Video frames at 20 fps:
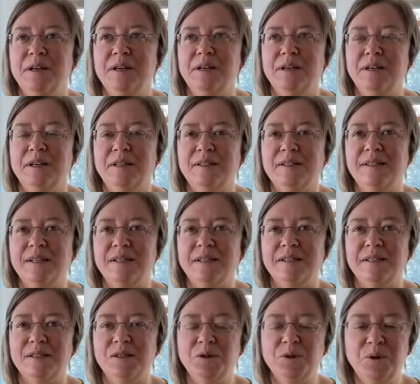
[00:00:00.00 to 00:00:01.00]

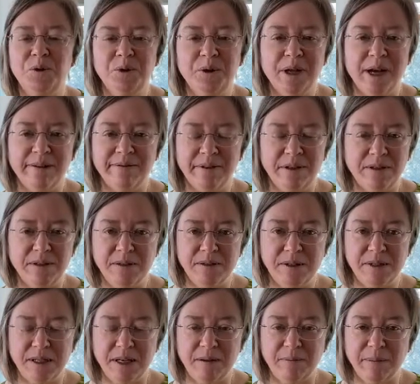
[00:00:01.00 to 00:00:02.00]
it's a tool I've
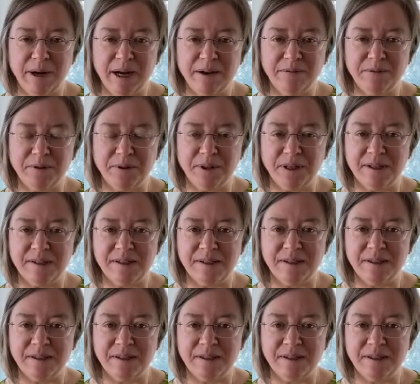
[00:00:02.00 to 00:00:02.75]
used in mindfulness,